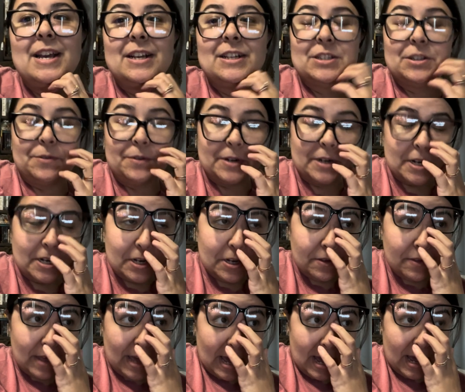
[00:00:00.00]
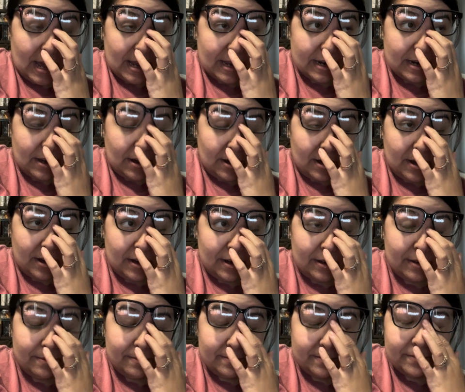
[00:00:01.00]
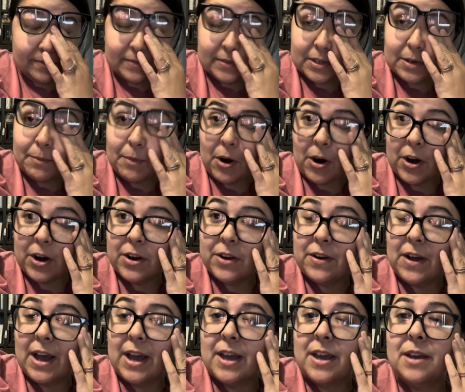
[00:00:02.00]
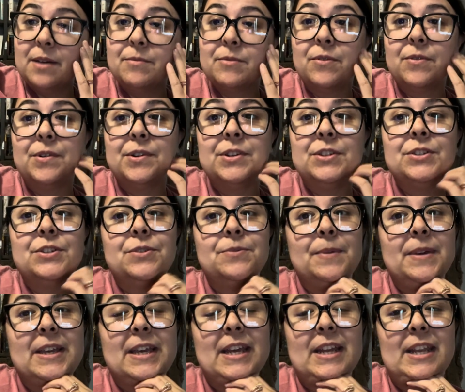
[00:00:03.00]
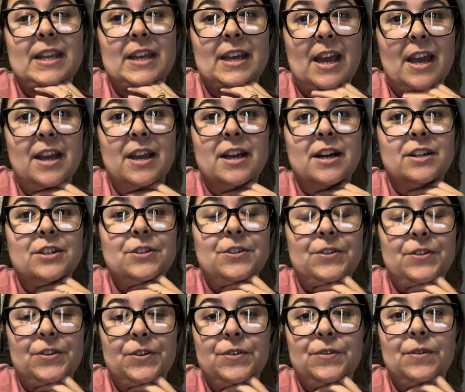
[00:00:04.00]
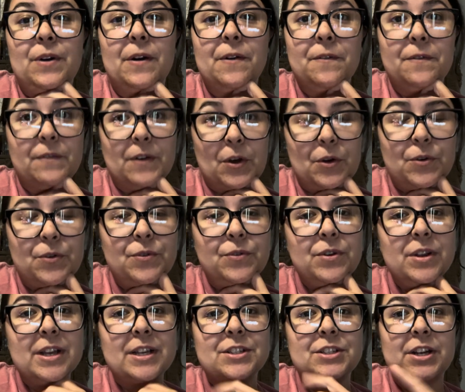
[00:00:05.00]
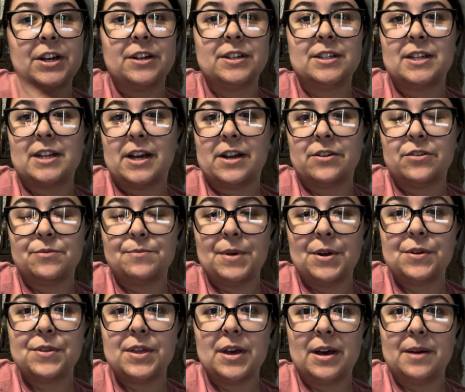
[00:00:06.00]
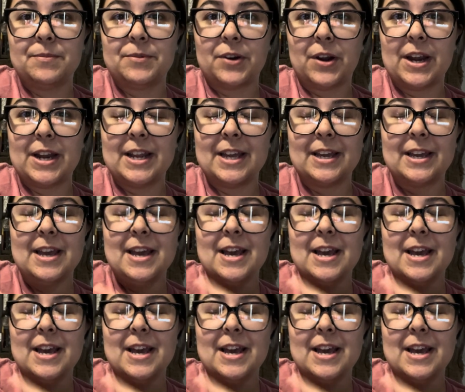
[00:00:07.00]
So we're gonna do that. Um, tomorrow I am going to be getting a new phone. Jared and I are both upgrading.